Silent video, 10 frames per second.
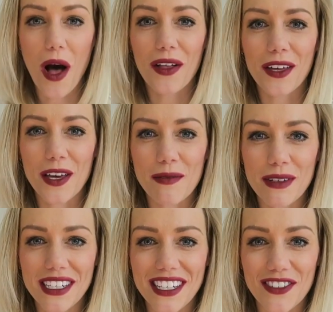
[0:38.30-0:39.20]

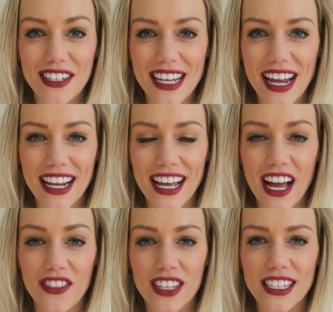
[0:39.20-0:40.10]
Welcome to Danny
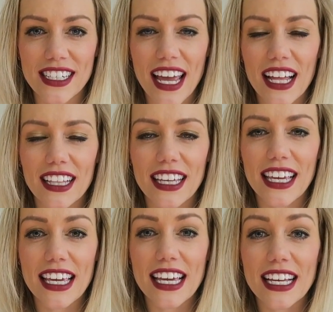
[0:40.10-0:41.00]
on the
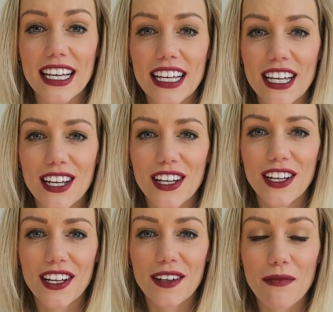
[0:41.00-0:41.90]
Daily,
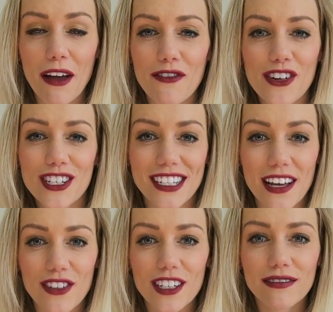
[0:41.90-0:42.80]
my first
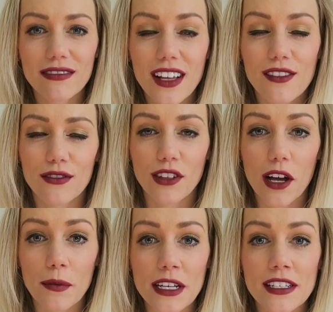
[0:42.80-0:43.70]
ever
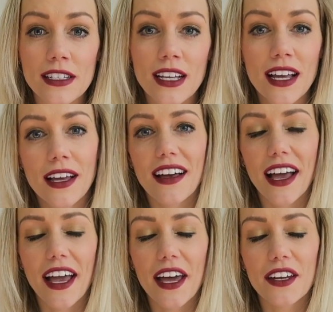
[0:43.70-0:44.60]
Vlogmas.
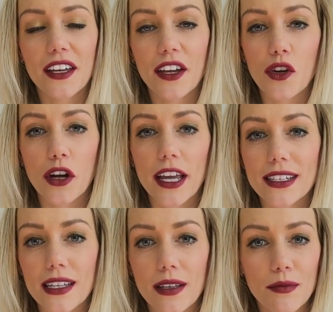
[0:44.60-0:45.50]
I had a
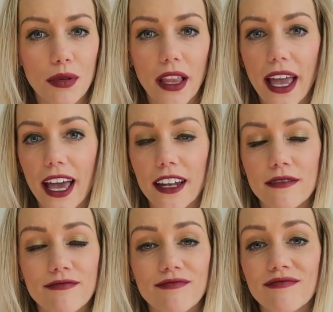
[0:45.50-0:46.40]
great
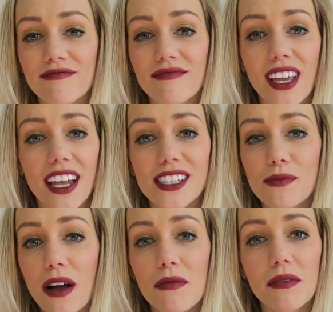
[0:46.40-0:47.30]
plan and
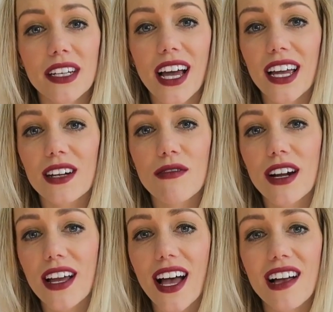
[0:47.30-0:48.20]
it's probably not gonna
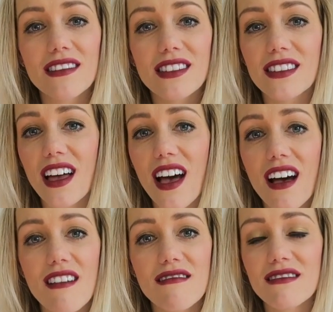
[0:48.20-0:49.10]
work out,
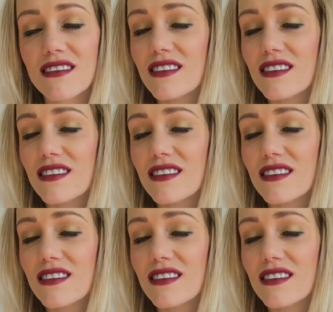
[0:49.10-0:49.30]
so